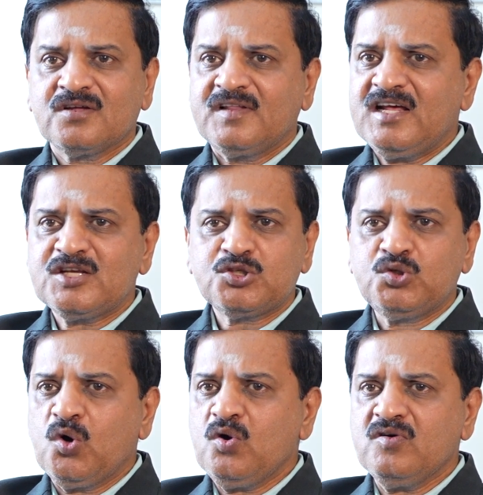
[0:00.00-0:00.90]
There is
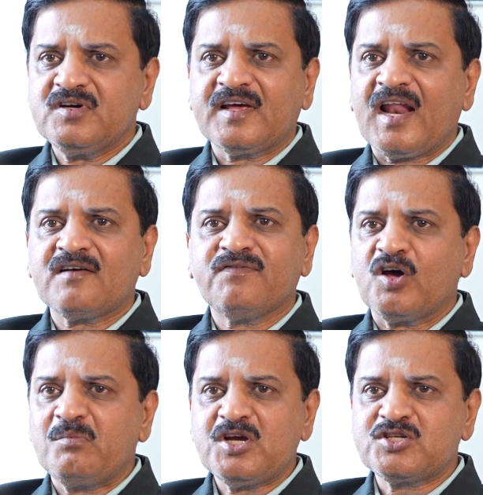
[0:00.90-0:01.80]
no crack
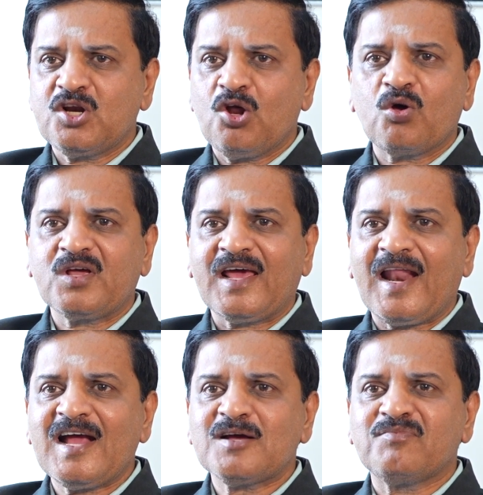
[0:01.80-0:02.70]
formation or
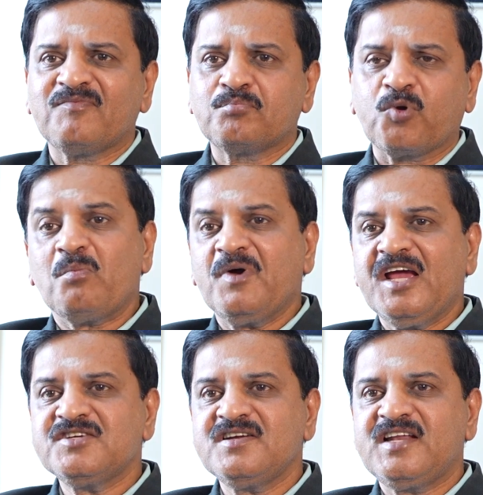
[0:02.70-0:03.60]
crack
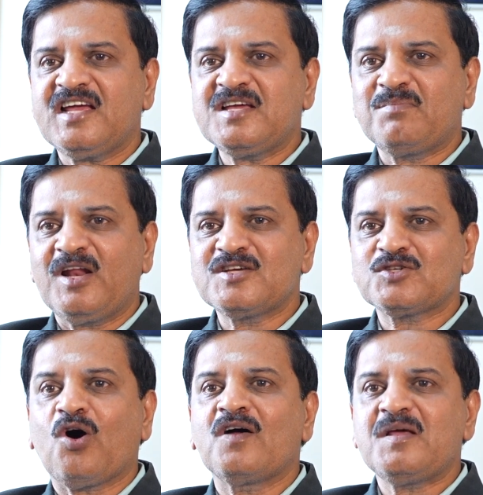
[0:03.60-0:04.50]
propagation taking
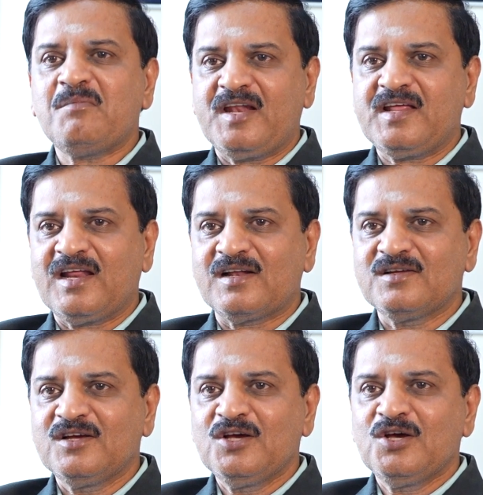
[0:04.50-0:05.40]
place on the material.
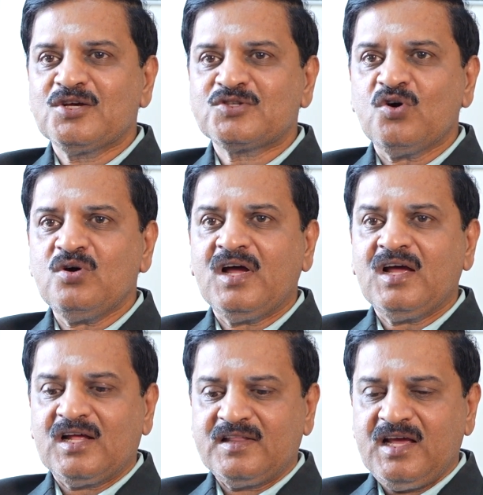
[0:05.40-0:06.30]
So
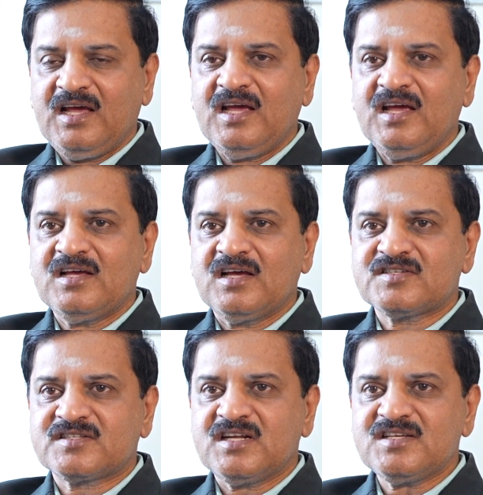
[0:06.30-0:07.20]
the uh,
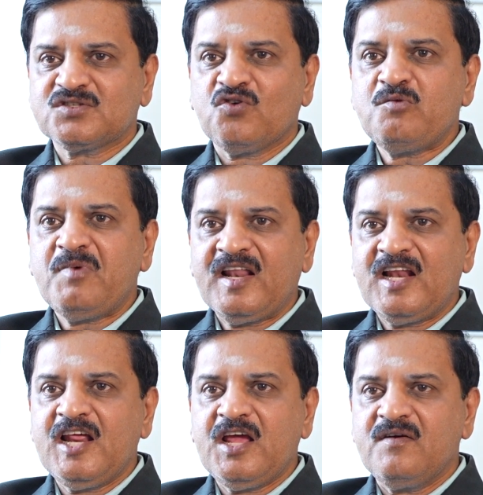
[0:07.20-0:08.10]
stress could be
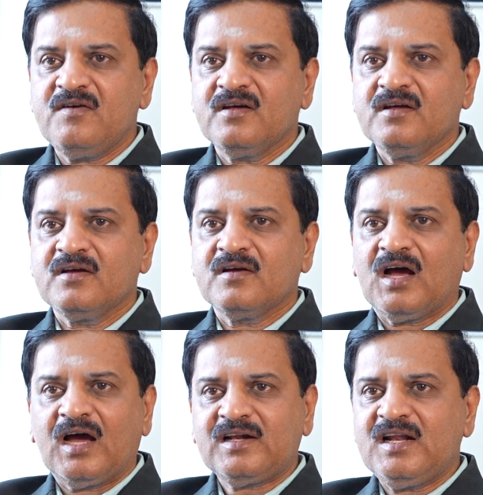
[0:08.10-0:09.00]
relieved
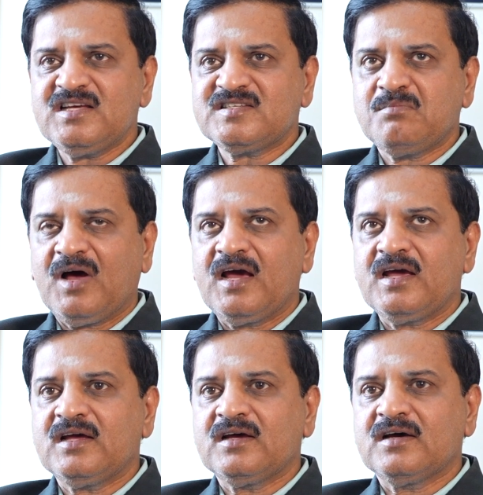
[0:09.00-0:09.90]
at least
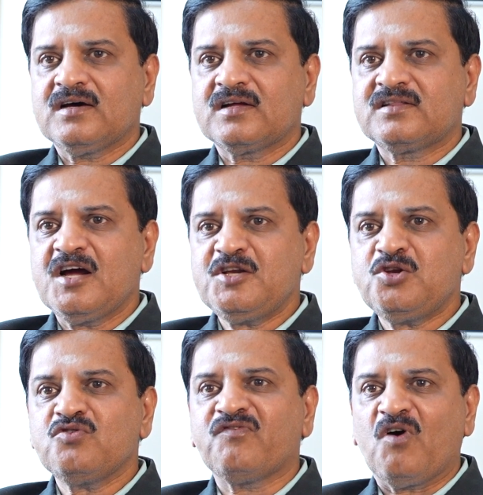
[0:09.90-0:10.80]
by uh,
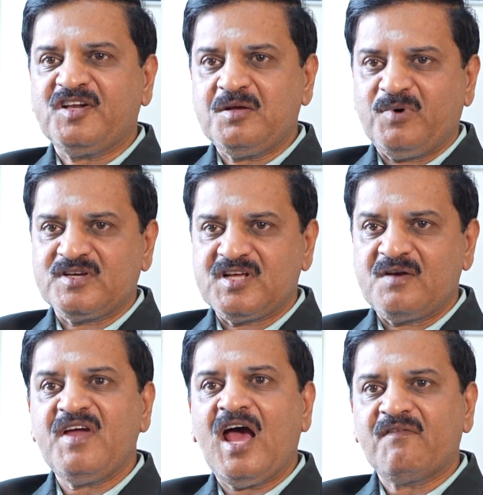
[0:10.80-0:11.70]
30 to 40
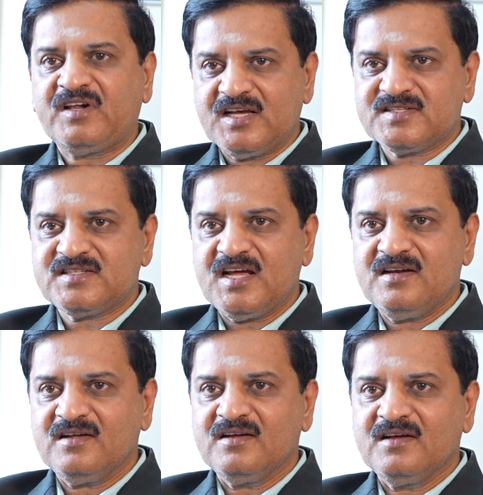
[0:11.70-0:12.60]
percent. We have
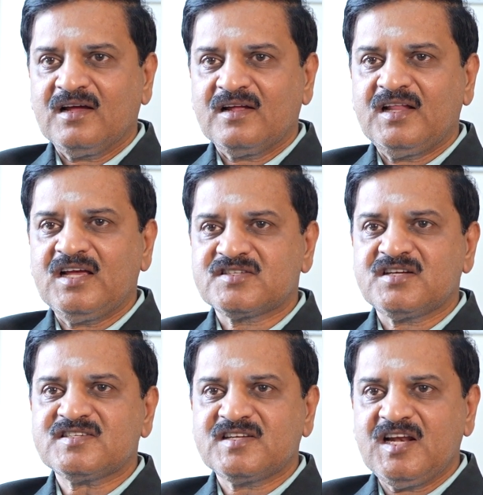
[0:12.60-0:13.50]
tested the
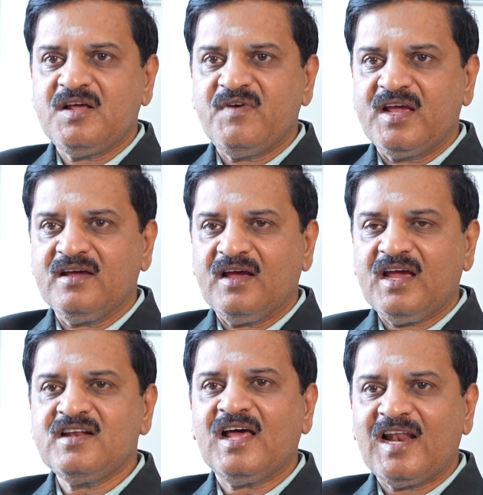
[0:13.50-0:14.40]
stress relieving
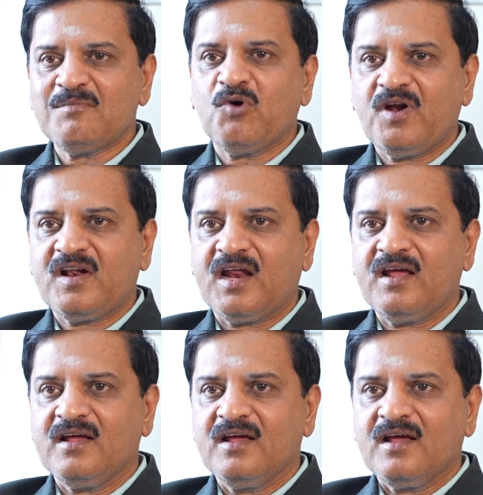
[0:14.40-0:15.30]
in a
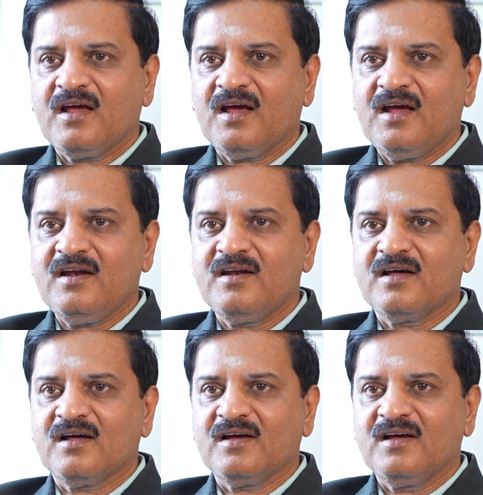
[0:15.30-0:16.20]
laboratory and
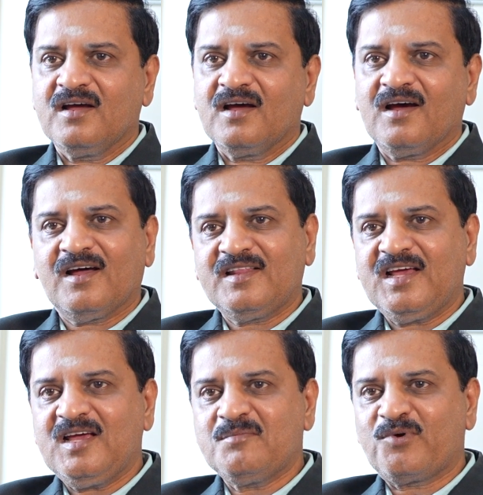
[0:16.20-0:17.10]
uh, uh,
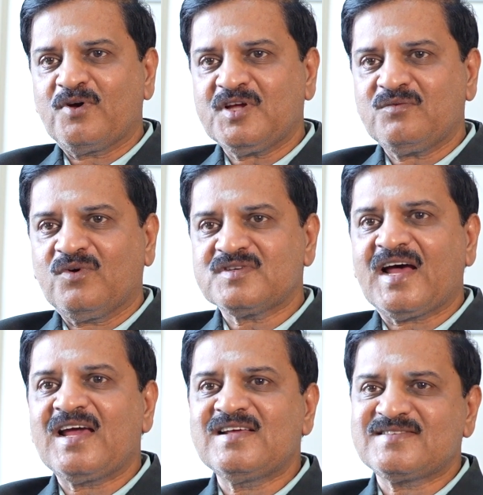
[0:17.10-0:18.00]
the project was
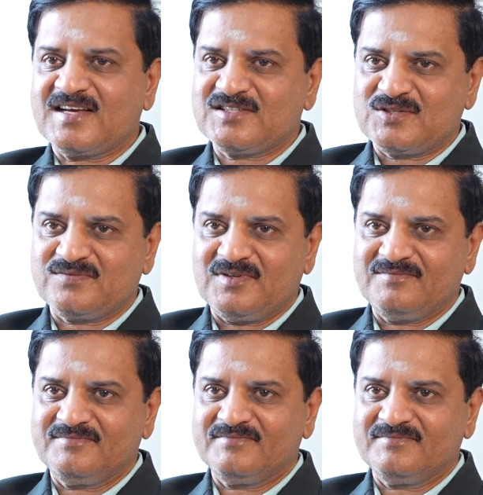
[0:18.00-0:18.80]
highly successful.